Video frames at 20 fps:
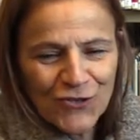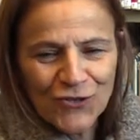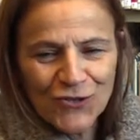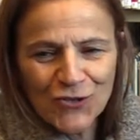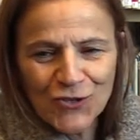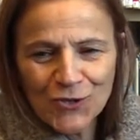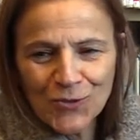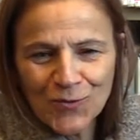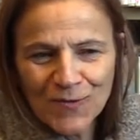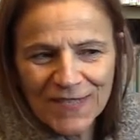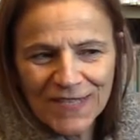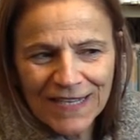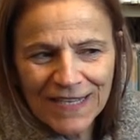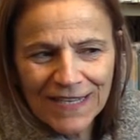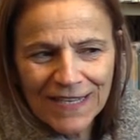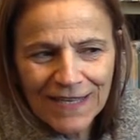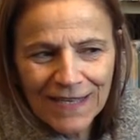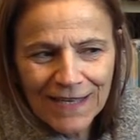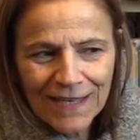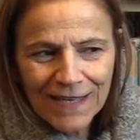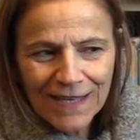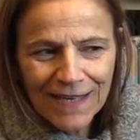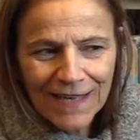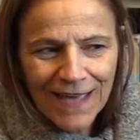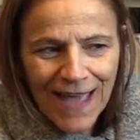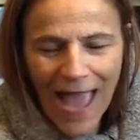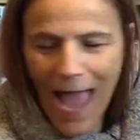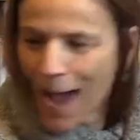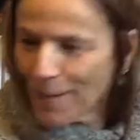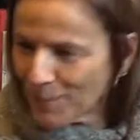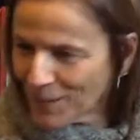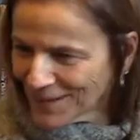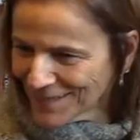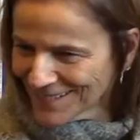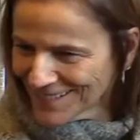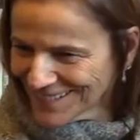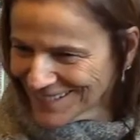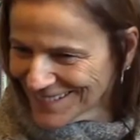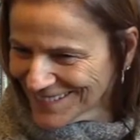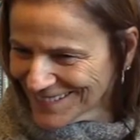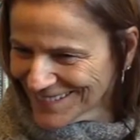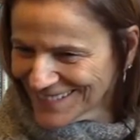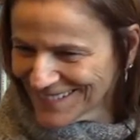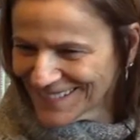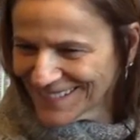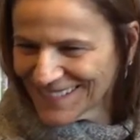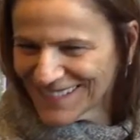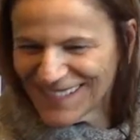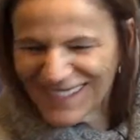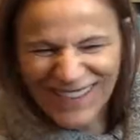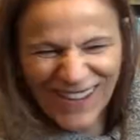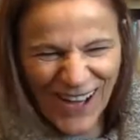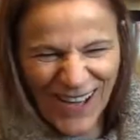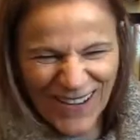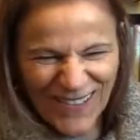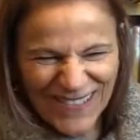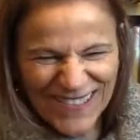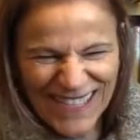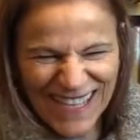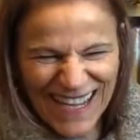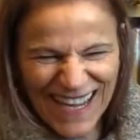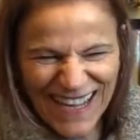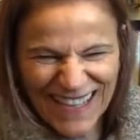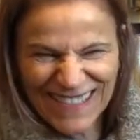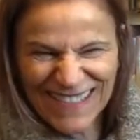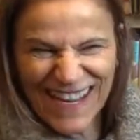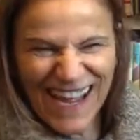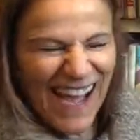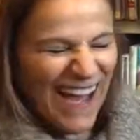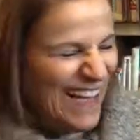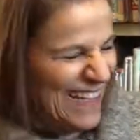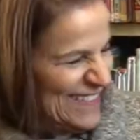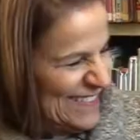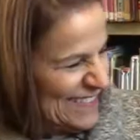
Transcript: juicy apple. You thought it was a kiss, huh?